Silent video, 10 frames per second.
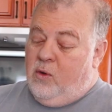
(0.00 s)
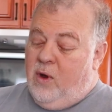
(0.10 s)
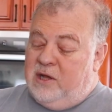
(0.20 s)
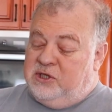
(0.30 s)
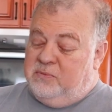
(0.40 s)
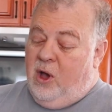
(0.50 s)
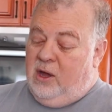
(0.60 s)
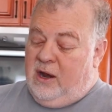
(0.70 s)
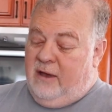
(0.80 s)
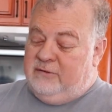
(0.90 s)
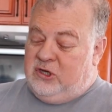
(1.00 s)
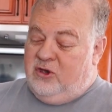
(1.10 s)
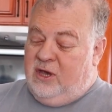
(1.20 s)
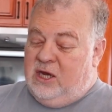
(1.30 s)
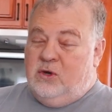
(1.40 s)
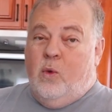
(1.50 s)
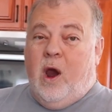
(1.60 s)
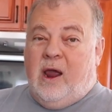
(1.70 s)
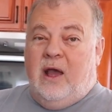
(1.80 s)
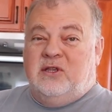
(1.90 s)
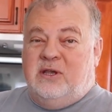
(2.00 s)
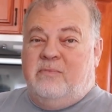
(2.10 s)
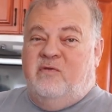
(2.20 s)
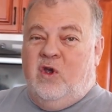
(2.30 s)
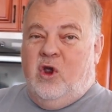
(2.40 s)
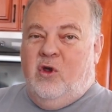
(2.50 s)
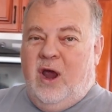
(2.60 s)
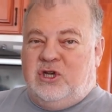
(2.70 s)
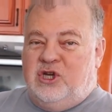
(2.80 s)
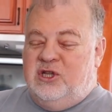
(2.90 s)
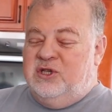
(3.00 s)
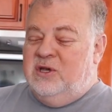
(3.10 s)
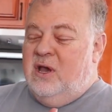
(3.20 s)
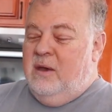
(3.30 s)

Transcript: quite small enough, so you get to work out some of your aggressions,